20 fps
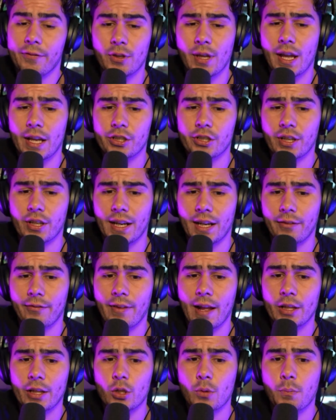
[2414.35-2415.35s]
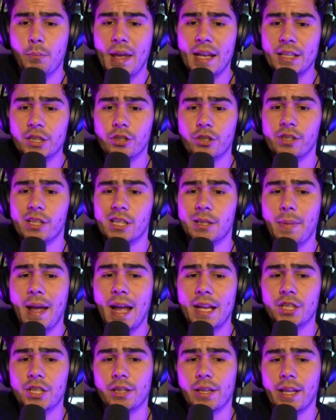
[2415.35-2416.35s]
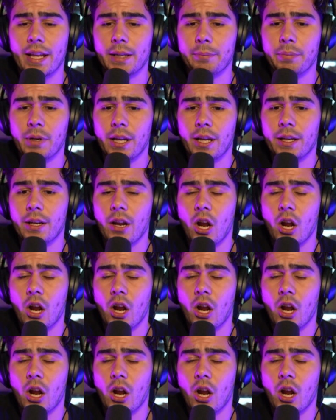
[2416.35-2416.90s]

you guys are getting value, make sure you smash the like button.